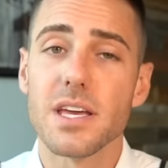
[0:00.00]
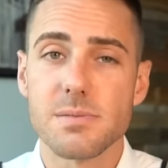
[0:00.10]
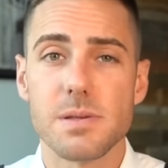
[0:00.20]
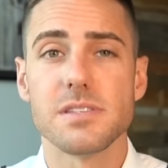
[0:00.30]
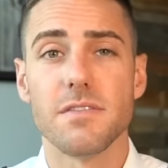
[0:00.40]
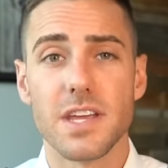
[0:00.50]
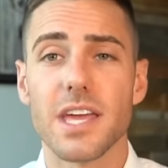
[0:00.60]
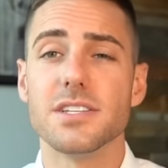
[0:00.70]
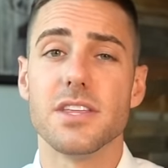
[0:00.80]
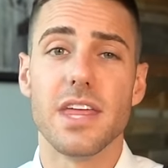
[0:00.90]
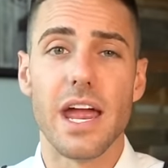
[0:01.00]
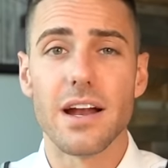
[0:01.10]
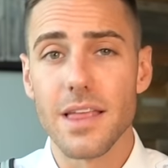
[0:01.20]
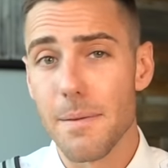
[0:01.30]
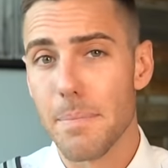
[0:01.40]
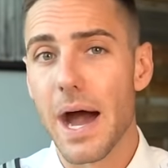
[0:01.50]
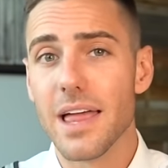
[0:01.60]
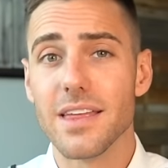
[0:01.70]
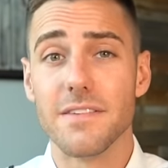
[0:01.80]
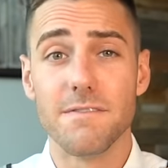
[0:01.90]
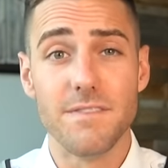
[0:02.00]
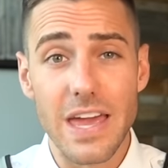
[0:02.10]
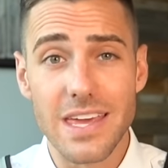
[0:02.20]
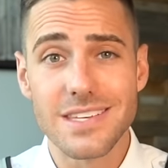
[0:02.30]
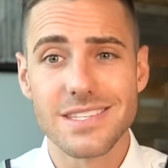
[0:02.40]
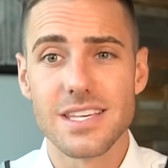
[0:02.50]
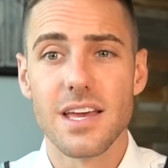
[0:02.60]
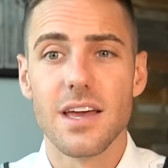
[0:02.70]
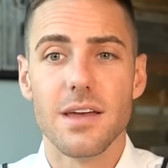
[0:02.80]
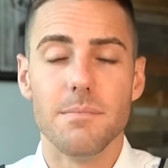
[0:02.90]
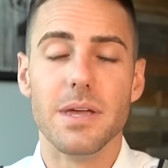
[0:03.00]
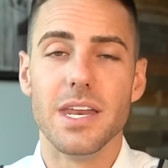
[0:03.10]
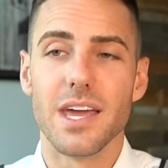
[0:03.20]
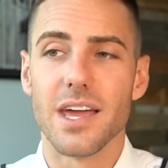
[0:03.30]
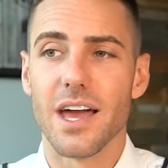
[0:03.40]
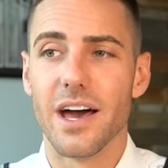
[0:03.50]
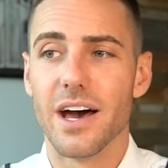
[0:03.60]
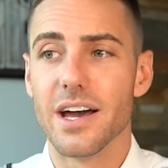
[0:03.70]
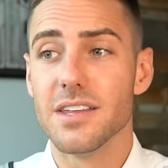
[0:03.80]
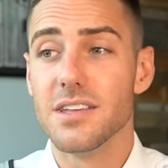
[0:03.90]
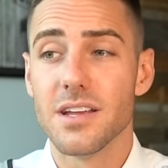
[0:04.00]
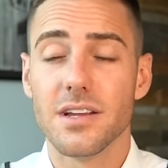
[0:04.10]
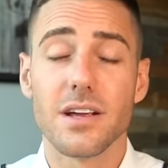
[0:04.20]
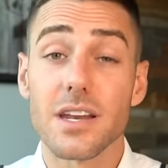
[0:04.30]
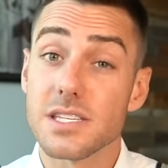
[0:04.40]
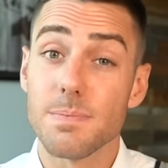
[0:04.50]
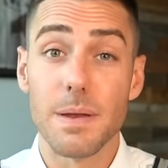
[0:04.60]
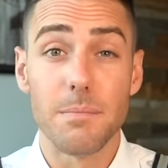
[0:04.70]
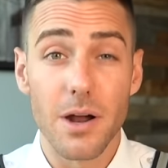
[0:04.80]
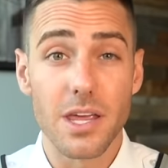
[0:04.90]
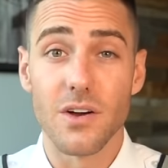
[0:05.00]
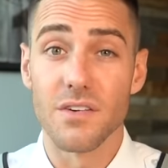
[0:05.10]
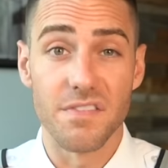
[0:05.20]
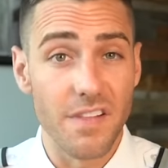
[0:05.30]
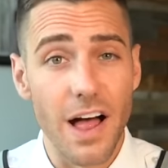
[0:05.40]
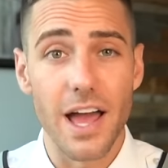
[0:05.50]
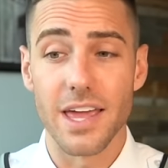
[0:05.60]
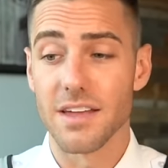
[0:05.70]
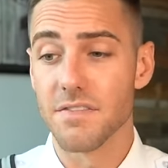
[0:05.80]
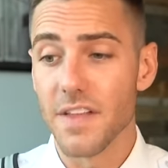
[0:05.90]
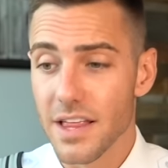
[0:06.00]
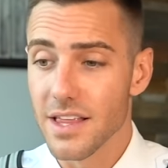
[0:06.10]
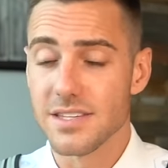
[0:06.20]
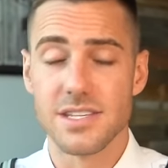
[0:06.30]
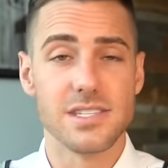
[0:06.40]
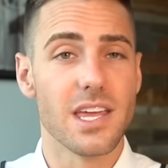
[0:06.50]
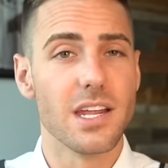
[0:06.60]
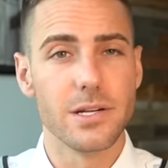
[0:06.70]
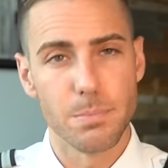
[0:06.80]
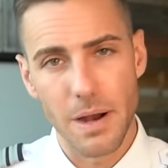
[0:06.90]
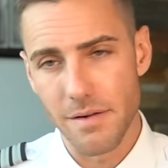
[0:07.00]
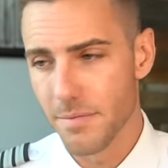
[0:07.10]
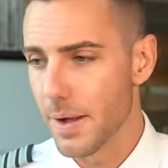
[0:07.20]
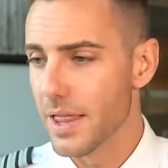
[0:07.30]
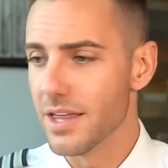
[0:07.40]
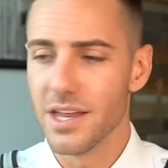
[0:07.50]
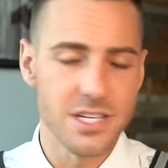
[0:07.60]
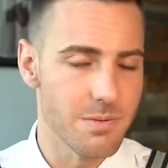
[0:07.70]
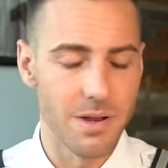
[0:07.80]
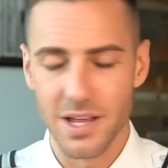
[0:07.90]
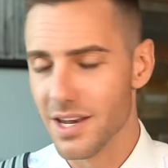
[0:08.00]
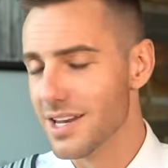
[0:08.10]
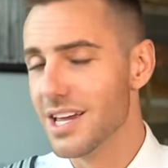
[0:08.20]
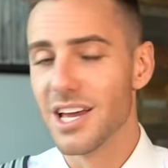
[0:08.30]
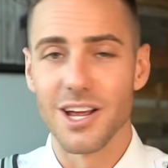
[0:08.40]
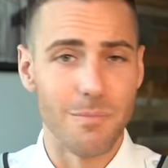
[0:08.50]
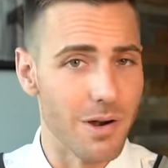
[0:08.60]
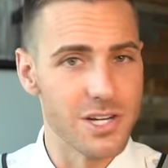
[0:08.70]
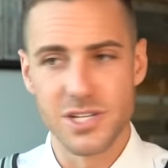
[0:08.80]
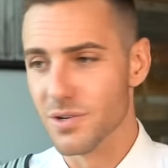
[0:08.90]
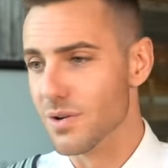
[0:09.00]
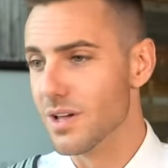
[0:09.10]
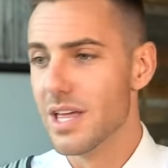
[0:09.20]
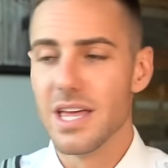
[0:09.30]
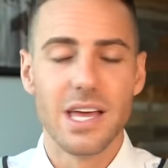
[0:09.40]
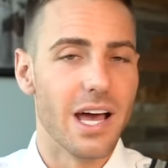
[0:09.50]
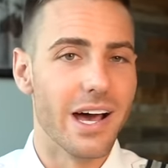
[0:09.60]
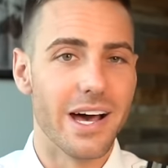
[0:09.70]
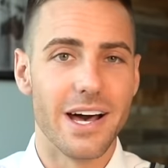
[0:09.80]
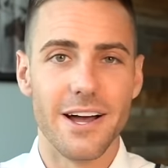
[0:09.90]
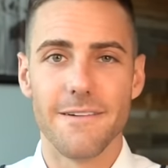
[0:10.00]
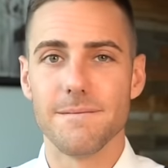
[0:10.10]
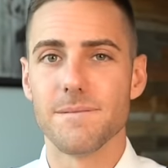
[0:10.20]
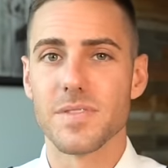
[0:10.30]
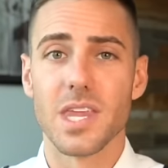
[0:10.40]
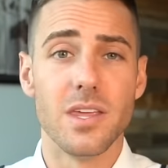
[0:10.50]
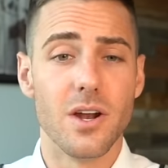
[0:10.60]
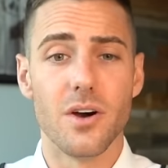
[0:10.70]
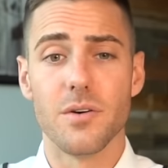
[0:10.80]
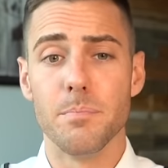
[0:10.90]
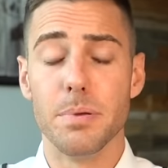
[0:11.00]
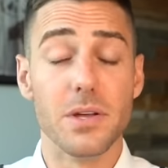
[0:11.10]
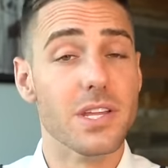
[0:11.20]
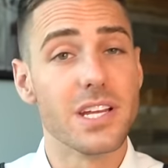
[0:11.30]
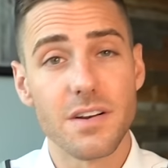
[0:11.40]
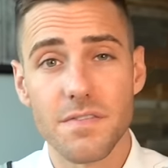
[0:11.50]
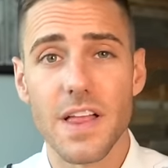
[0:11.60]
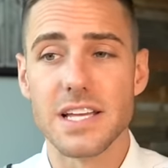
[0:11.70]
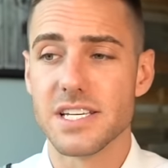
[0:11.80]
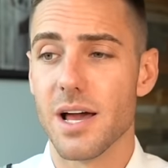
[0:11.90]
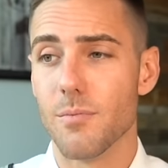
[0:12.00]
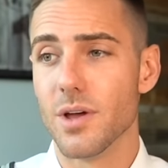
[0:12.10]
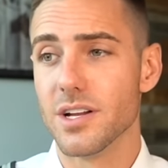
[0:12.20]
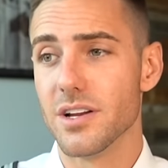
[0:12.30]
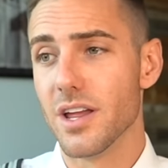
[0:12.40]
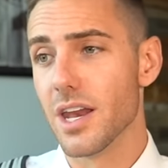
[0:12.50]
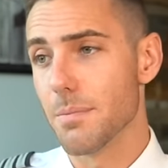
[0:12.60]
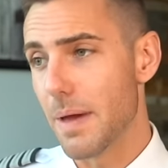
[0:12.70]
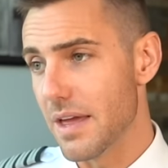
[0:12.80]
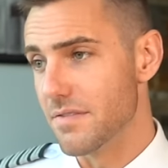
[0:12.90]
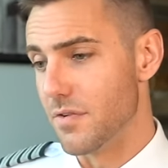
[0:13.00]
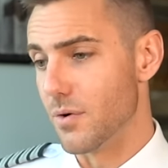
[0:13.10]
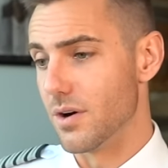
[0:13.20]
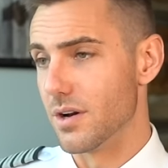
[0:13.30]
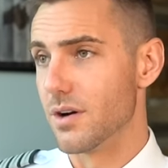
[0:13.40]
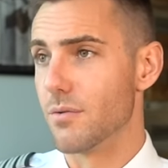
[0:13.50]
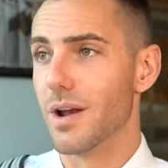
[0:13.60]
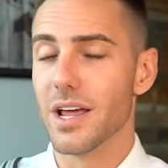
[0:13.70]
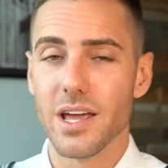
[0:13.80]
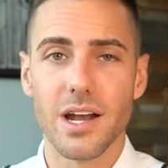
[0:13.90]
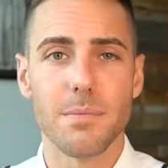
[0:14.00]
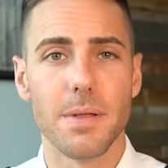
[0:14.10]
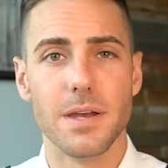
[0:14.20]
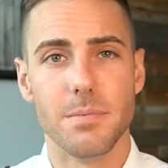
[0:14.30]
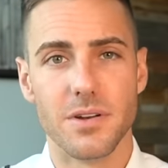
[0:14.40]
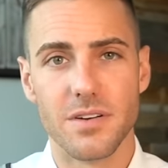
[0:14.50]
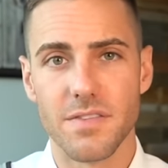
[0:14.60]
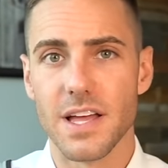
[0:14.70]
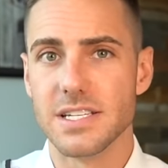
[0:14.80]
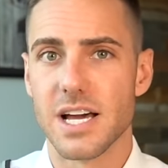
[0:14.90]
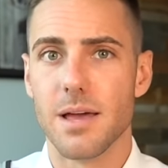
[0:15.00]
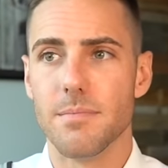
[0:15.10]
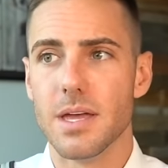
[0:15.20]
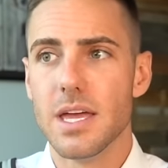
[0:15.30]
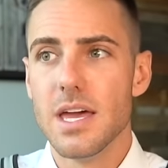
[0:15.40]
expensive to get to the airline pilot phase, meaning you're gonna spend money on flying and flight lessons and getting your private pilot, instrument, commercial, you know, building your flight time, whether you're getting paid for it or renting an airplane to build your flight time.